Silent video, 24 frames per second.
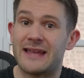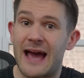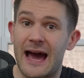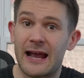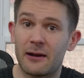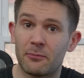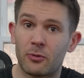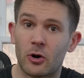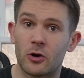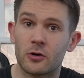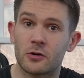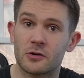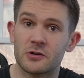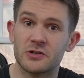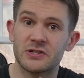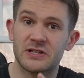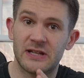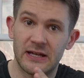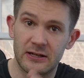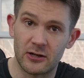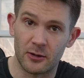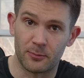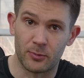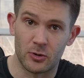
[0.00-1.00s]
Data brokers
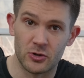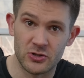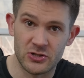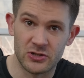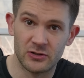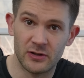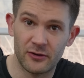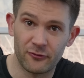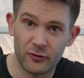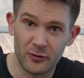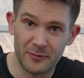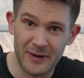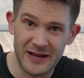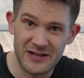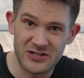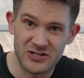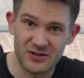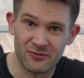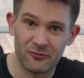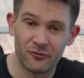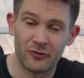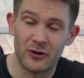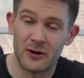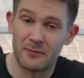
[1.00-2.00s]
get your personal
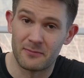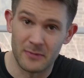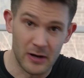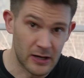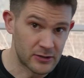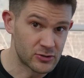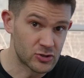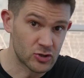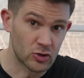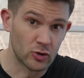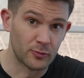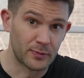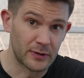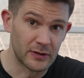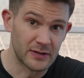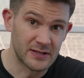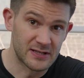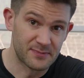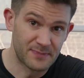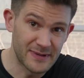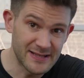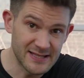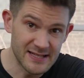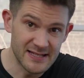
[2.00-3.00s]
information from
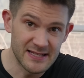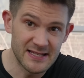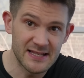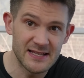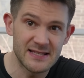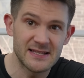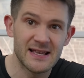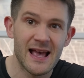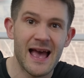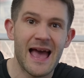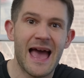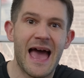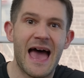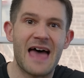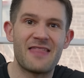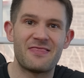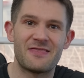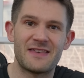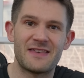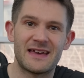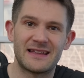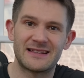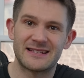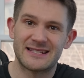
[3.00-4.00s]
unscrupulous businesses
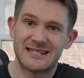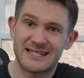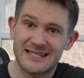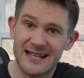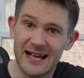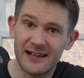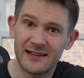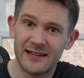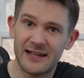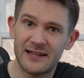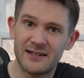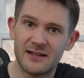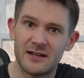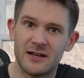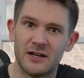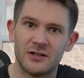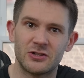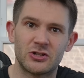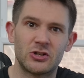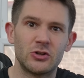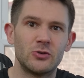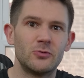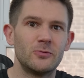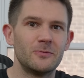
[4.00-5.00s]
and then sell it
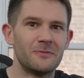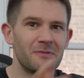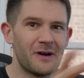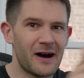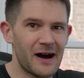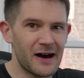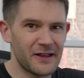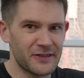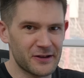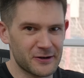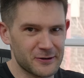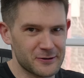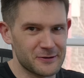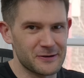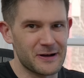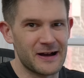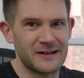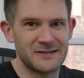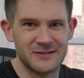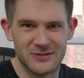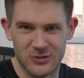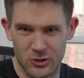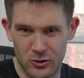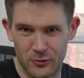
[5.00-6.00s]
to other
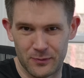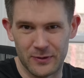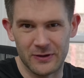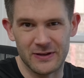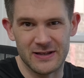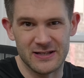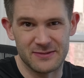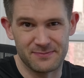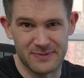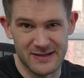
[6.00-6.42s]
unscrupulous